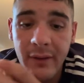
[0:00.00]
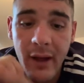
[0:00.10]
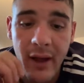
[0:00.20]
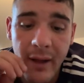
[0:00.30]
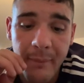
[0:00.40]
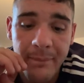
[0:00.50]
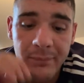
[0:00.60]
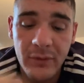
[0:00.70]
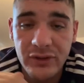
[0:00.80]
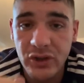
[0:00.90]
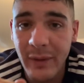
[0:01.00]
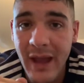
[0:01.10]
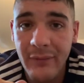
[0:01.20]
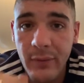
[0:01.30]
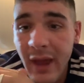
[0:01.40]

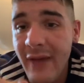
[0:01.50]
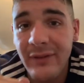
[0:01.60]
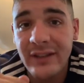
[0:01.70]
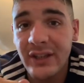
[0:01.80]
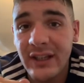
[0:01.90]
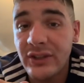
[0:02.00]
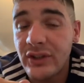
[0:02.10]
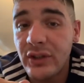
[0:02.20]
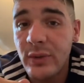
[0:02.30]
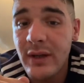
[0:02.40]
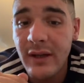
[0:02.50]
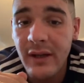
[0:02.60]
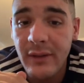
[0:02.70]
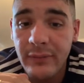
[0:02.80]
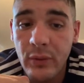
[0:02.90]
the heaviest I can do
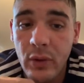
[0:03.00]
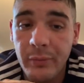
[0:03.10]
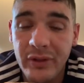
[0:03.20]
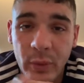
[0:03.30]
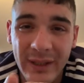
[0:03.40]
for between